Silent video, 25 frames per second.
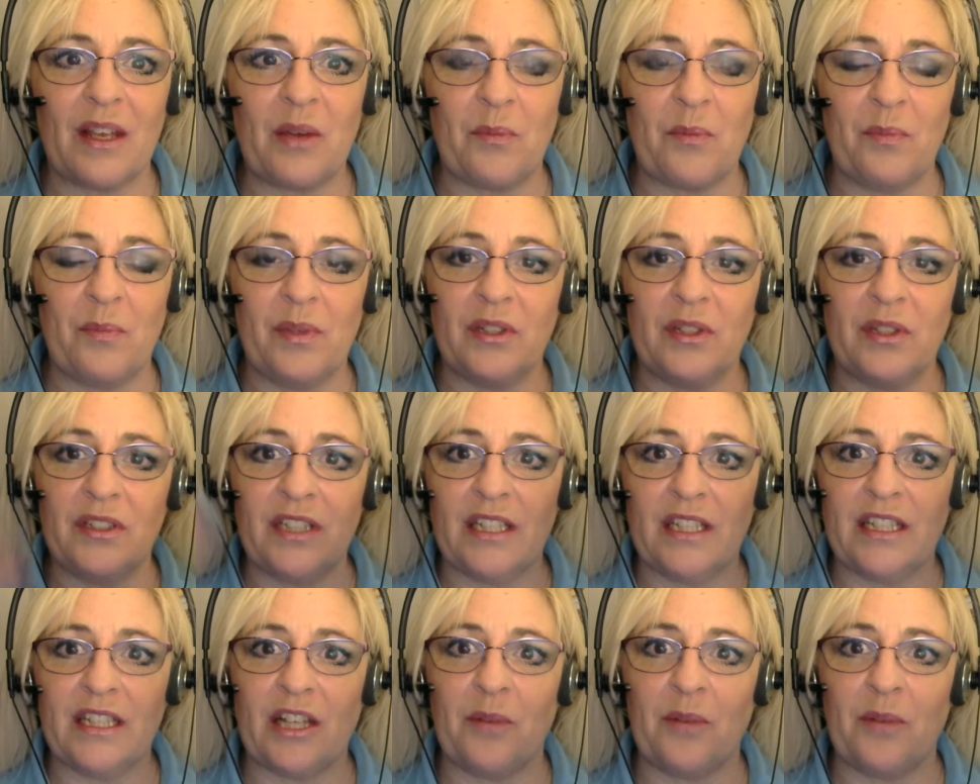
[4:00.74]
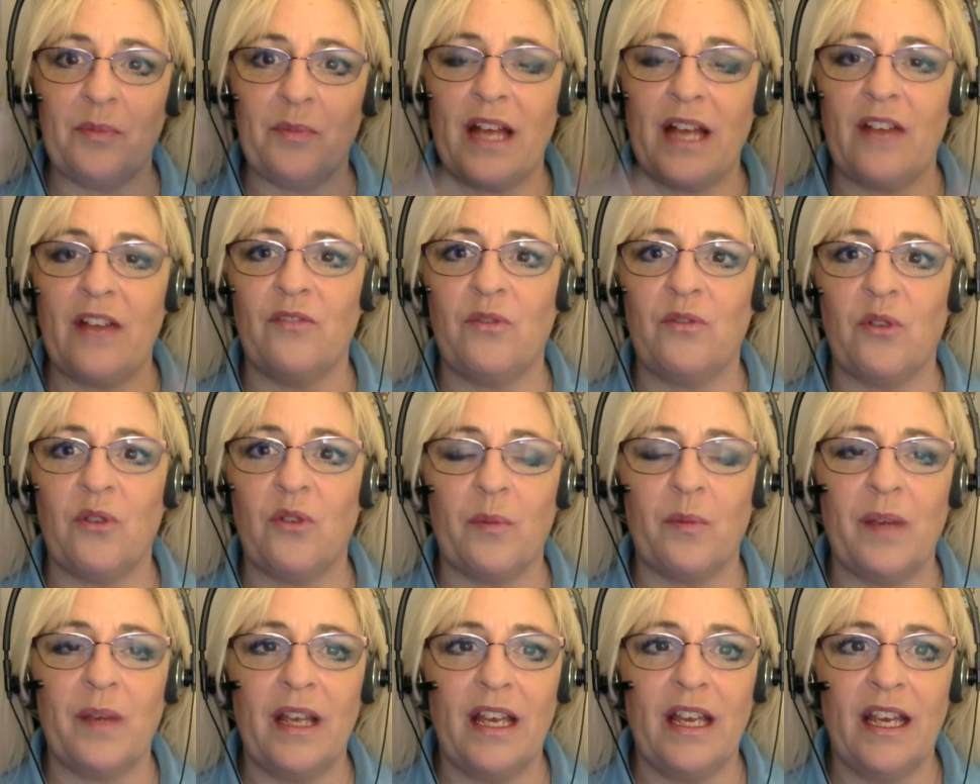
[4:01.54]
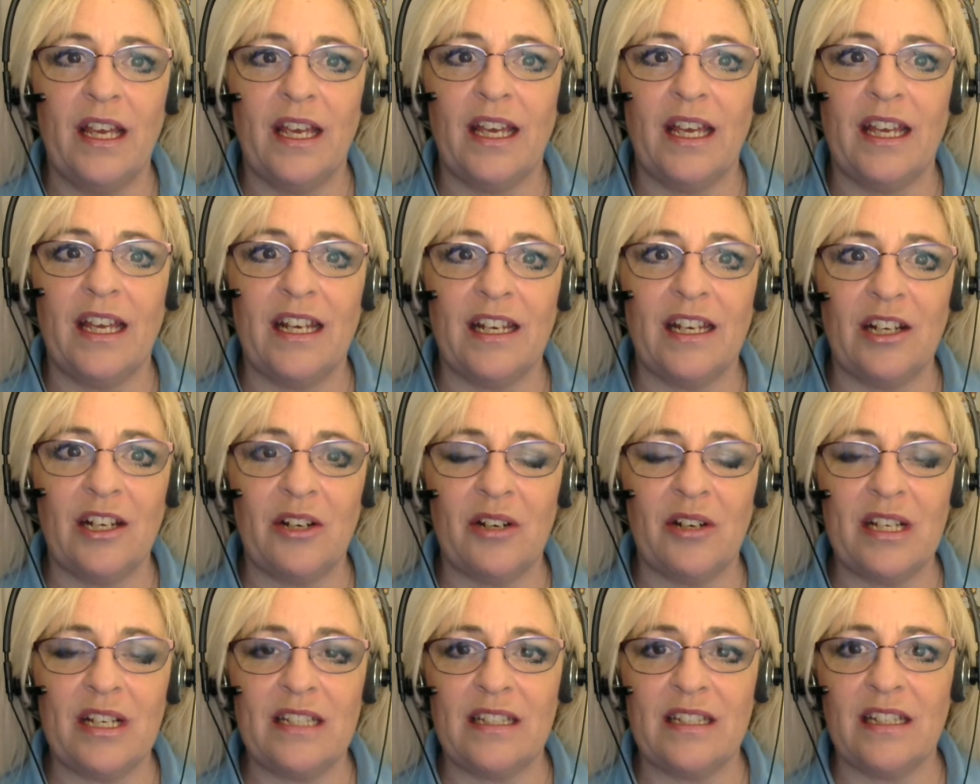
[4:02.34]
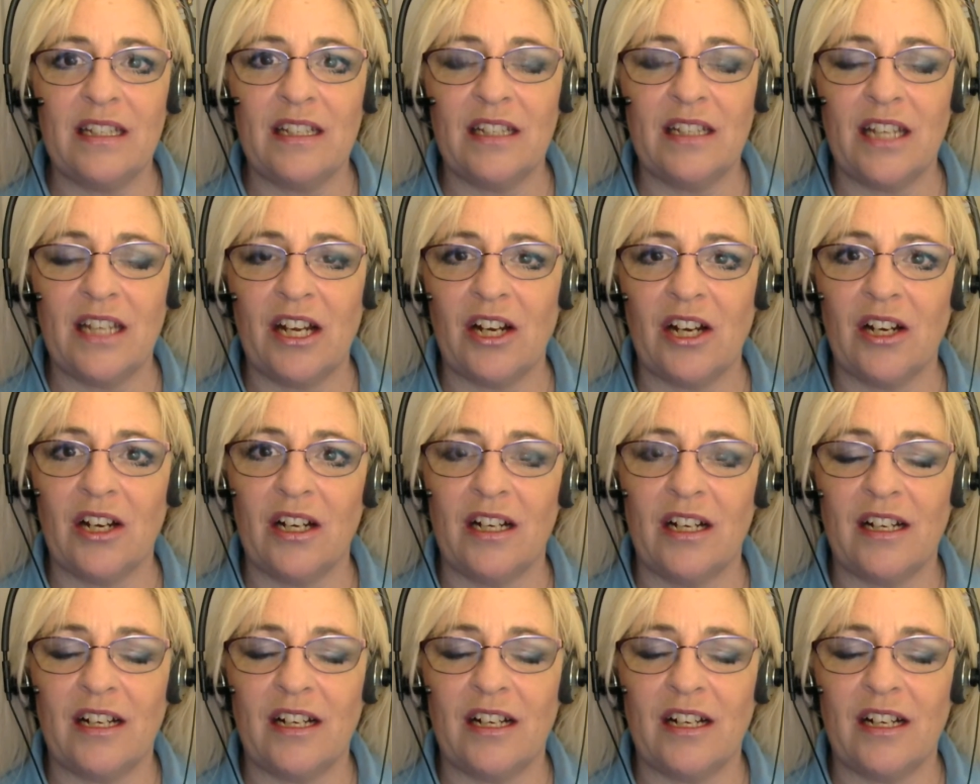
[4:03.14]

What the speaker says: building their platform and increasing their